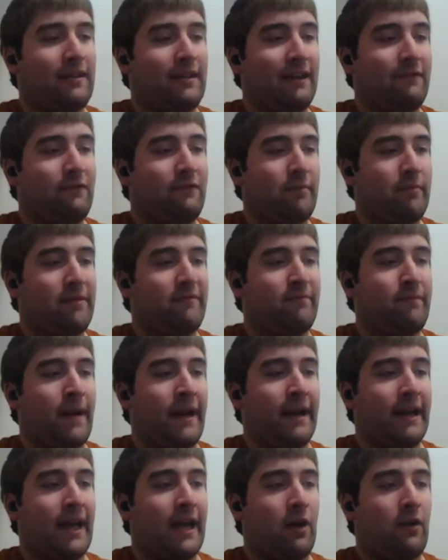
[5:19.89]
I think for my
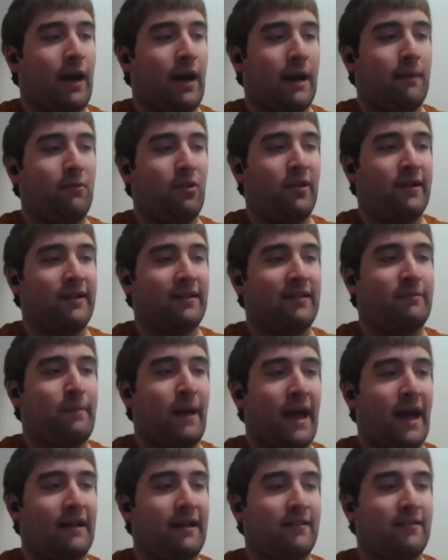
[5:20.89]
main account, I'm going to
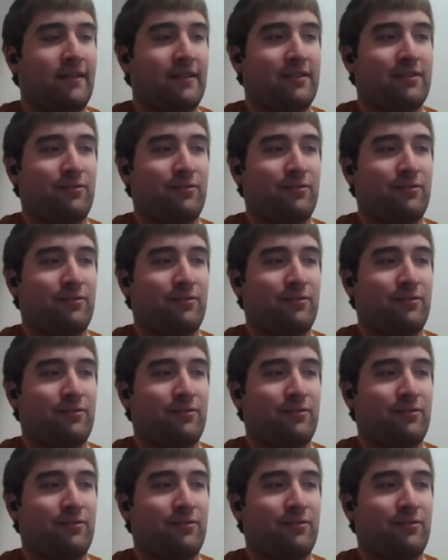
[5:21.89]
spend the